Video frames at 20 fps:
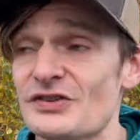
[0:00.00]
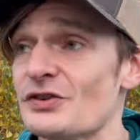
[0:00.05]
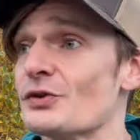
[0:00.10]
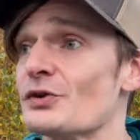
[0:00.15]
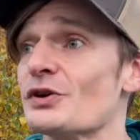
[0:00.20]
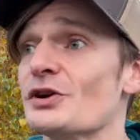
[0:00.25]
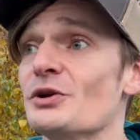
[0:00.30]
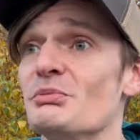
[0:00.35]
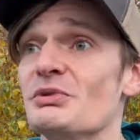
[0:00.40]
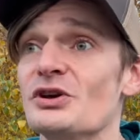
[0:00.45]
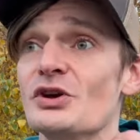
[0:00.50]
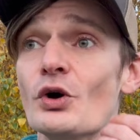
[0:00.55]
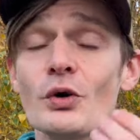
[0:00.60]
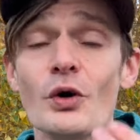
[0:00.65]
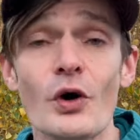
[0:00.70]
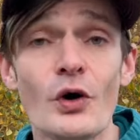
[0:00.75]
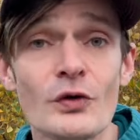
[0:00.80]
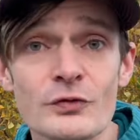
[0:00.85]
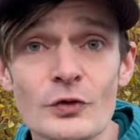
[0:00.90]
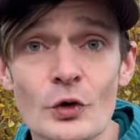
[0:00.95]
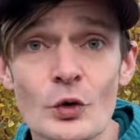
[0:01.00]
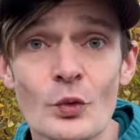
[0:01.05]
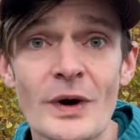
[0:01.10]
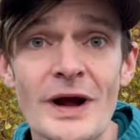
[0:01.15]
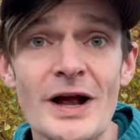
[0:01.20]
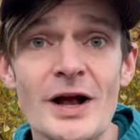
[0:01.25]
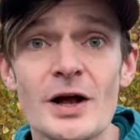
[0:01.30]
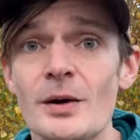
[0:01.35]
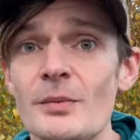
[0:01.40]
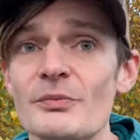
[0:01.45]
You're going to be
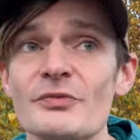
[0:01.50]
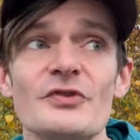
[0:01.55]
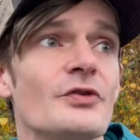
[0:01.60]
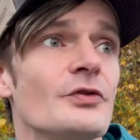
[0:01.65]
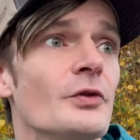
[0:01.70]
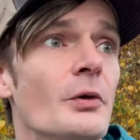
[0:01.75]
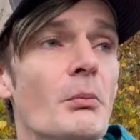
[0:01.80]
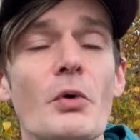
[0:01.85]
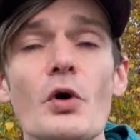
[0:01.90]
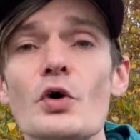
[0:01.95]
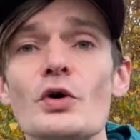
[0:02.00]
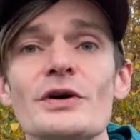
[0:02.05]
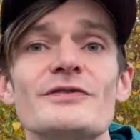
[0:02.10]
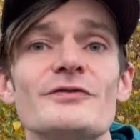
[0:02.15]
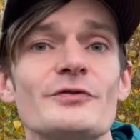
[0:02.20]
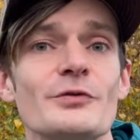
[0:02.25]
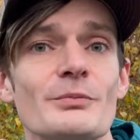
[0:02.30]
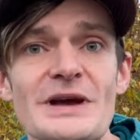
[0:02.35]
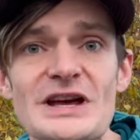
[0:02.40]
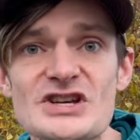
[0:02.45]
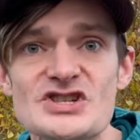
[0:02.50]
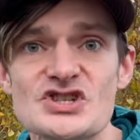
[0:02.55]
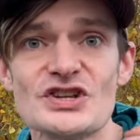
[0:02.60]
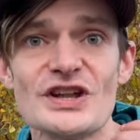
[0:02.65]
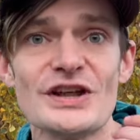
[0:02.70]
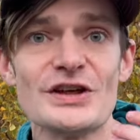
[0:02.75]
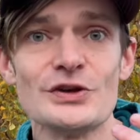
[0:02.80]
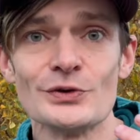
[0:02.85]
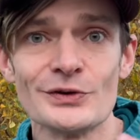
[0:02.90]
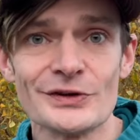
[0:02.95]
overwhelmed the more information
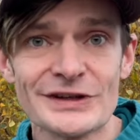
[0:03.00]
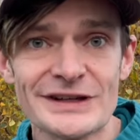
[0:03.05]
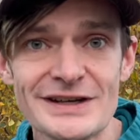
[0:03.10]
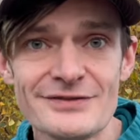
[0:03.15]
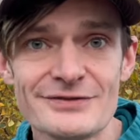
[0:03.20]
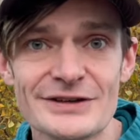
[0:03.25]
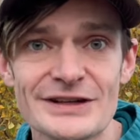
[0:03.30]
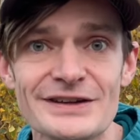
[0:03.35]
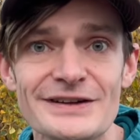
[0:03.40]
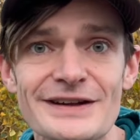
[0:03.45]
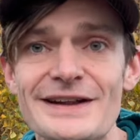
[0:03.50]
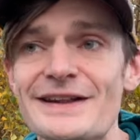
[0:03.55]
that you're given